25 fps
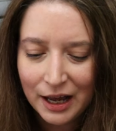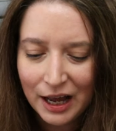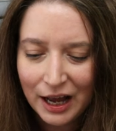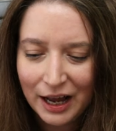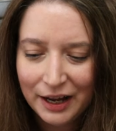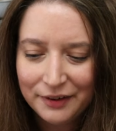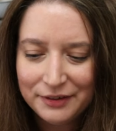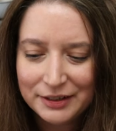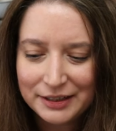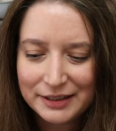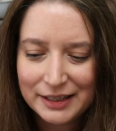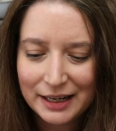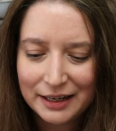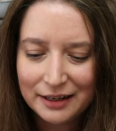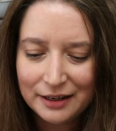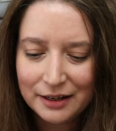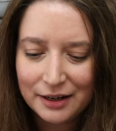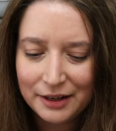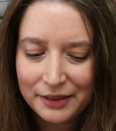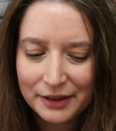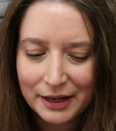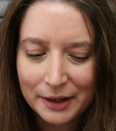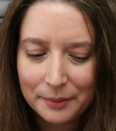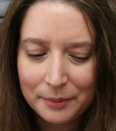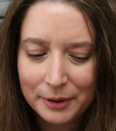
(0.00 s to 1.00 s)
I've decided
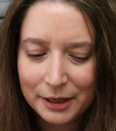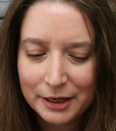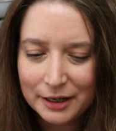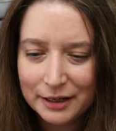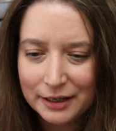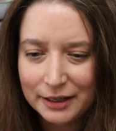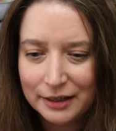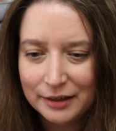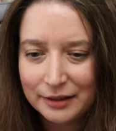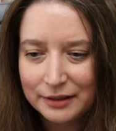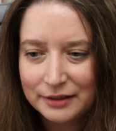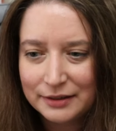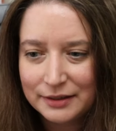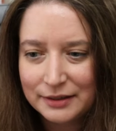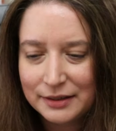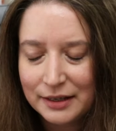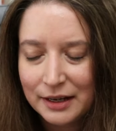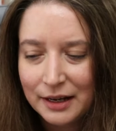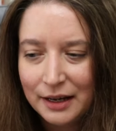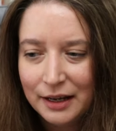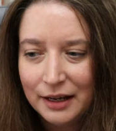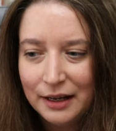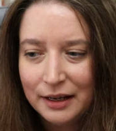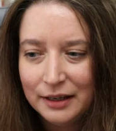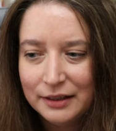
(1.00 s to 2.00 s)
on that because
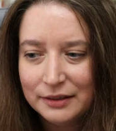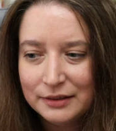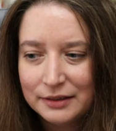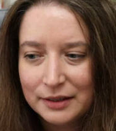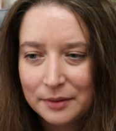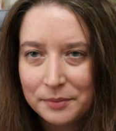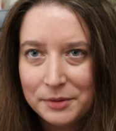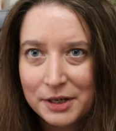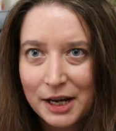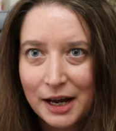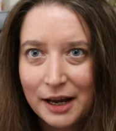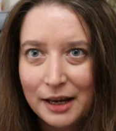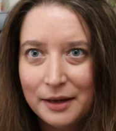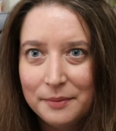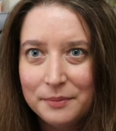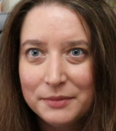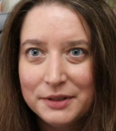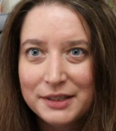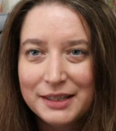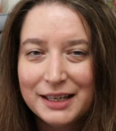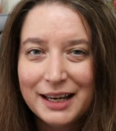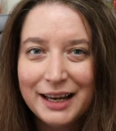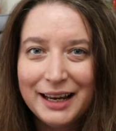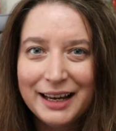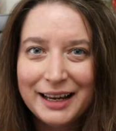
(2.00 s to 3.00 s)

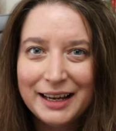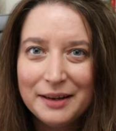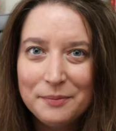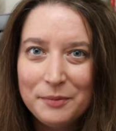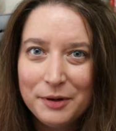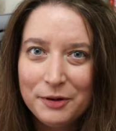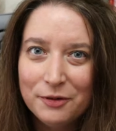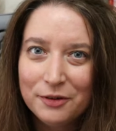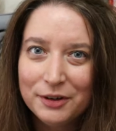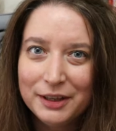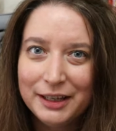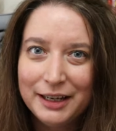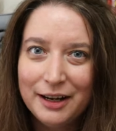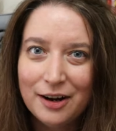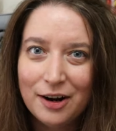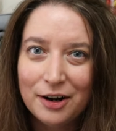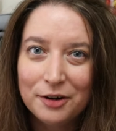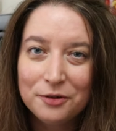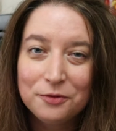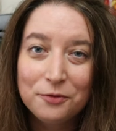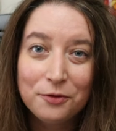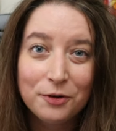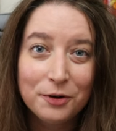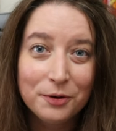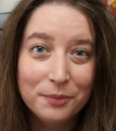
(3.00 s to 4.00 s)
sometimes it can be really
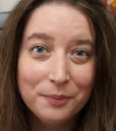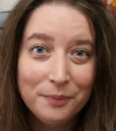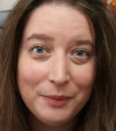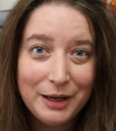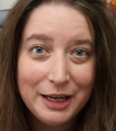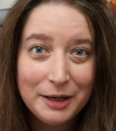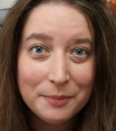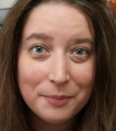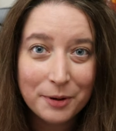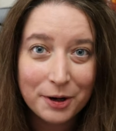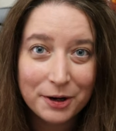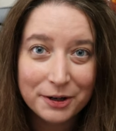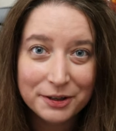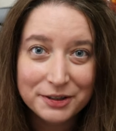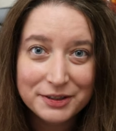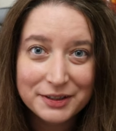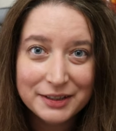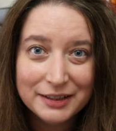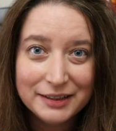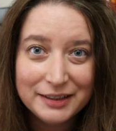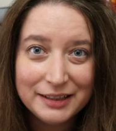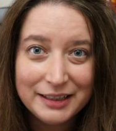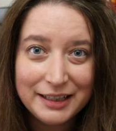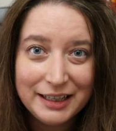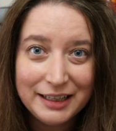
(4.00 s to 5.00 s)
hard for me
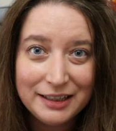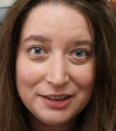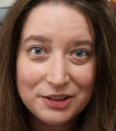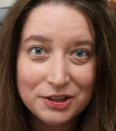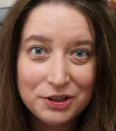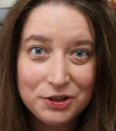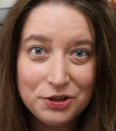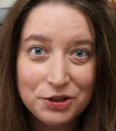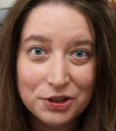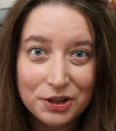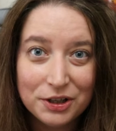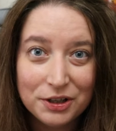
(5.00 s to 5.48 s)
personally to,